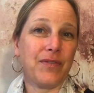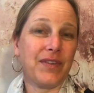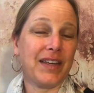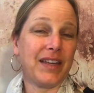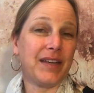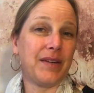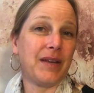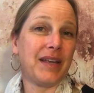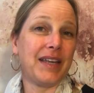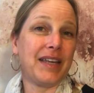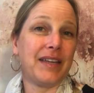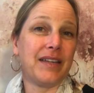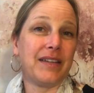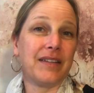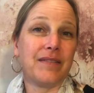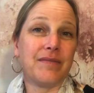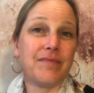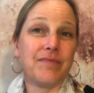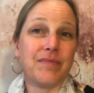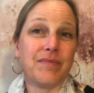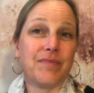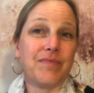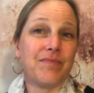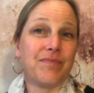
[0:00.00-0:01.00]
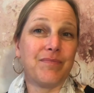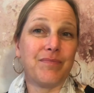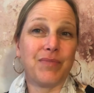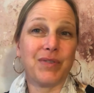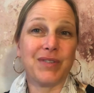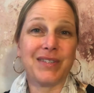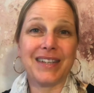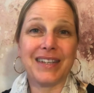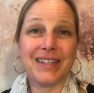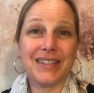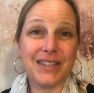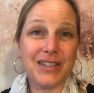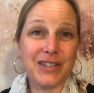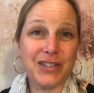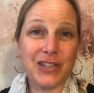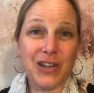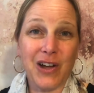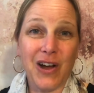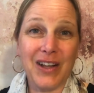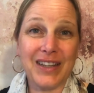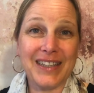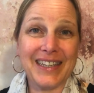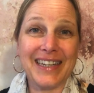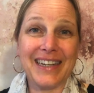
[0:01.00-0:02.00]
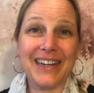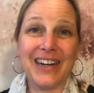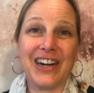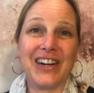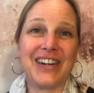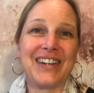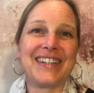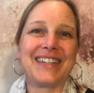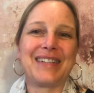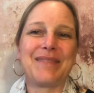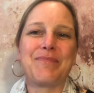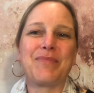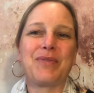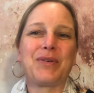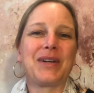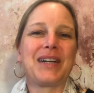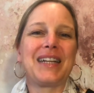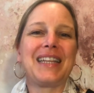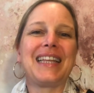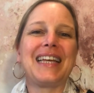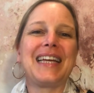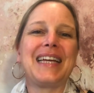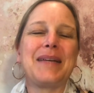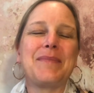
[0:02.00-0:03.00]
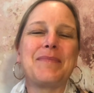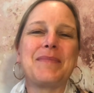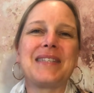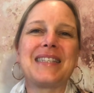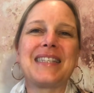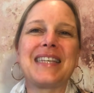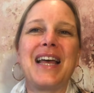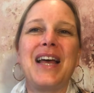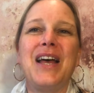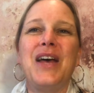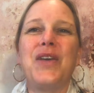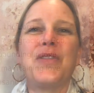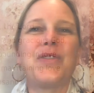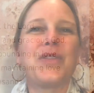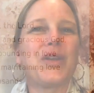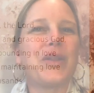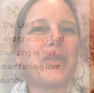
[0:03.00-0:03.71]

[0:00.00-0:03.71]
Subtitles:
He presents His calling card. He proclaims, the